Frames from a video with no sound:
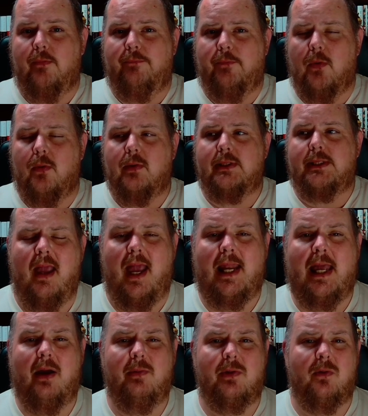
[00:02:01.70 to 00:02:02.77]
force, and
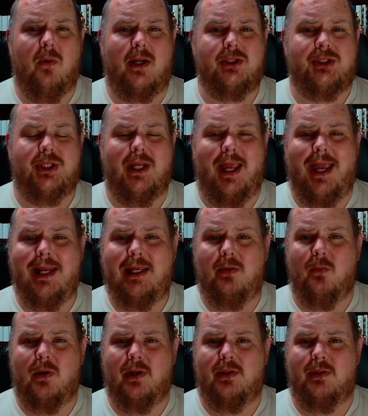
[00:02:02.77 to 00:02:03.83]
I would question
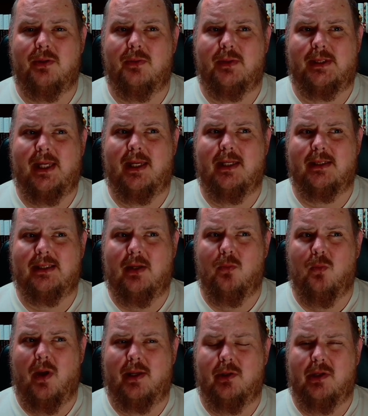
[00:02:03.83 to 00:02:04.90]
anyone who says that
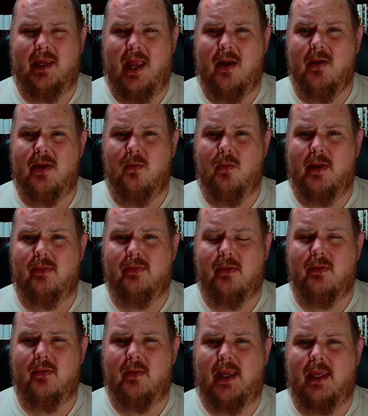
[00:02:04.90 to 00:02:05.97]
what Carrie went
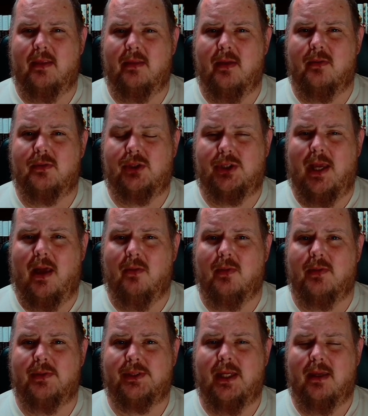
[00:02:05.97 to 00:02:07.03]
through in those
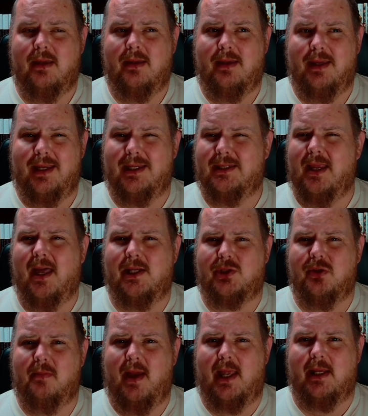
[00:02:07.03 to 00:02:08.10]
showers is not a
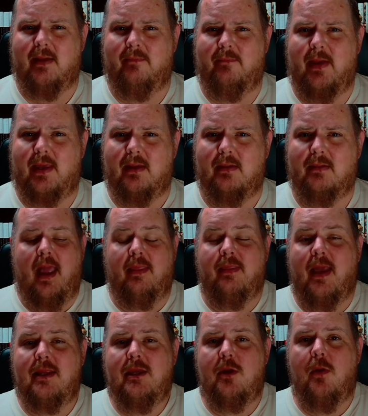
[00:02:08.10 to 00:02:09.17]
traumatic event. And
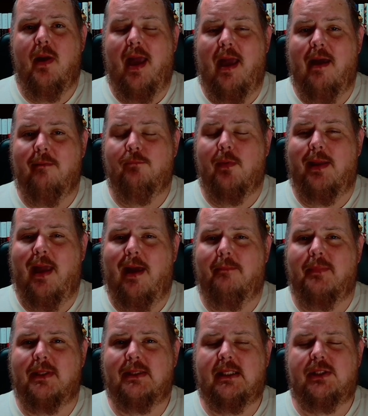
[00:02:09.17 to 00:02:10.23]
then you have what
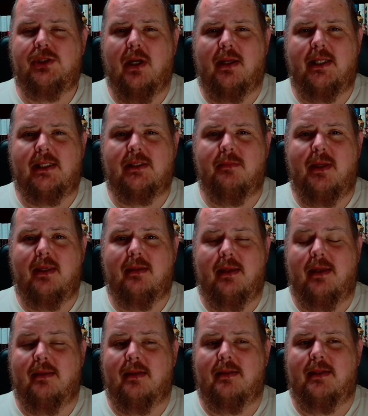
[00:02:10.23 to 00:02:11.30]
happens to Johnny Smith
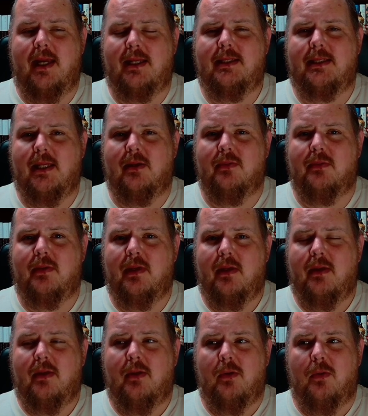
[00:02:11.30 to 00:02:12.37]
in The Dead Zone
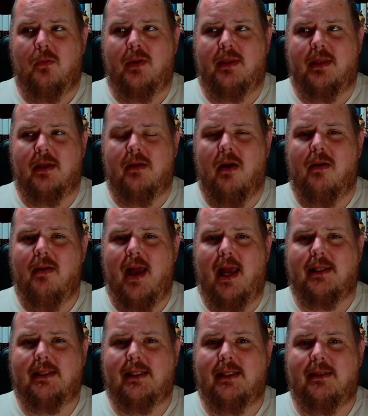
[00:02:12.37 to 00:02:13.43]
with the car
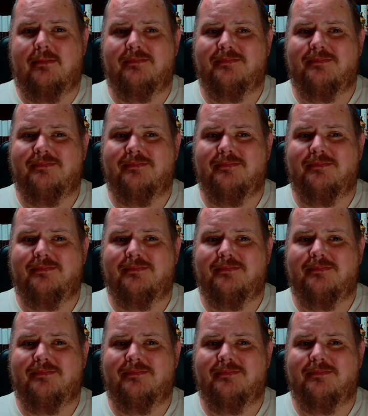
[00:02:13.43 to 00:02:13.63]
accident.